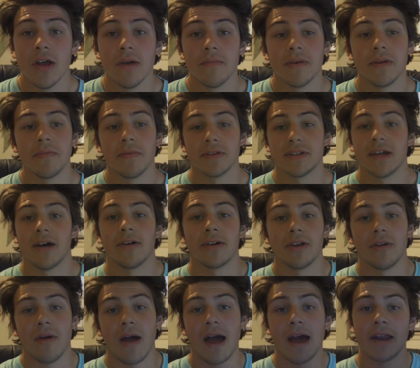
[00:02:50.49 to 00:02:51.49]
people telling
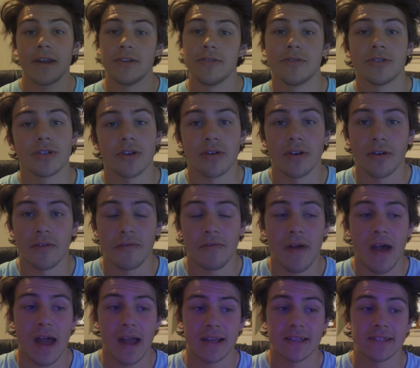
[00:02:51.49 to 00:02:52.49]
you how to do certain
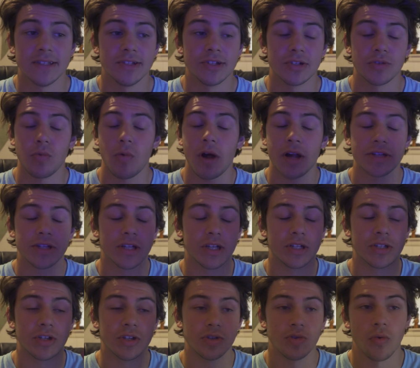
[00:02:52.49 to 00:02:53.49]
effects, and just
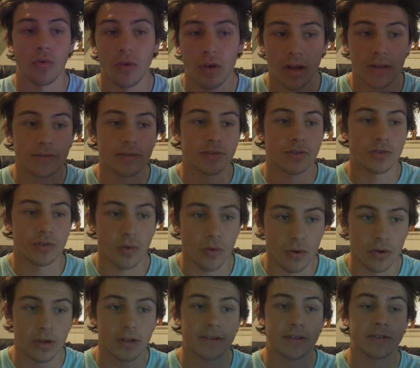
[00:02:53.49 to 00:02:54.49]
watching tutorial after
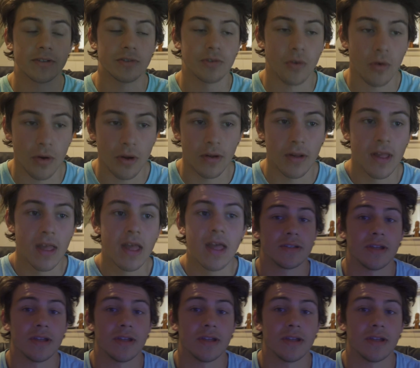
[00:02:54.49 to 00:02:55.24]
tutorial after tutorial.